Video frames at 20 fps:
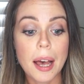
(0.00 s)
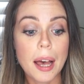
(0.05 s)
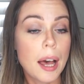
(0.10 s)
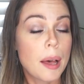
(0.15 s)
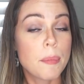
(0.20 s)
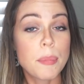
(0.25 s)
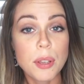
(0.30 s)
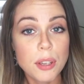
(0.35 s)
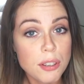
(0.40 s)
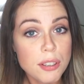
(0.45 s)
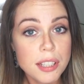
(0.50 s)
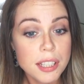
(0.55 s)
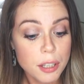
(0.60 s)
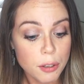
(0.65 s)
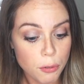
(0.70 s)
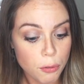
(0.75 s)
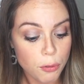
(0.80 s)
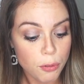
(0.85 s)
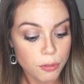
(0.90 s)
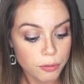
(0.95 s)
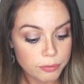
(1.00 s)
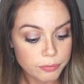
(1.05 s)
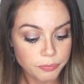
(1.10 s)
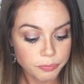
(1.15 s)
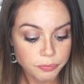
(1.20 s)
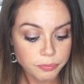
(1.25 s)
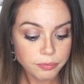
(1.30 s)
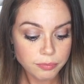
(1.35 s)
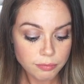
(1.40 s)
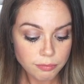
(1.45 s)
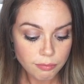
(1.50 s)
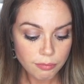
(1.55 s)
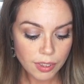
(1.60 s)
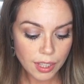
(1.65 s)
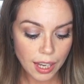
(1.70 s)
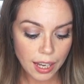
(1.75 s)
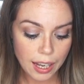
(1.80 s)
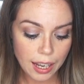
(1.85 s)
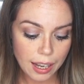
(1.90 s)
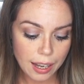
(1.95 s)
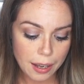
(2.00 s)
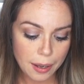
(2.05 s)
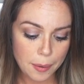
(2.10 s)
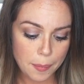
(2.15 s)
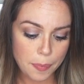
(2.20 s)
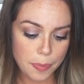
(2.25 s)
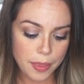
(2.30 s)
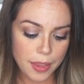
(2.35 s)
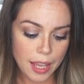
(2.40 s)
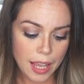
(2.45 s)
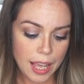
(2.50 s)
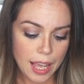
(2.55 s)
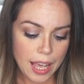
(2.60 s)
abusive. And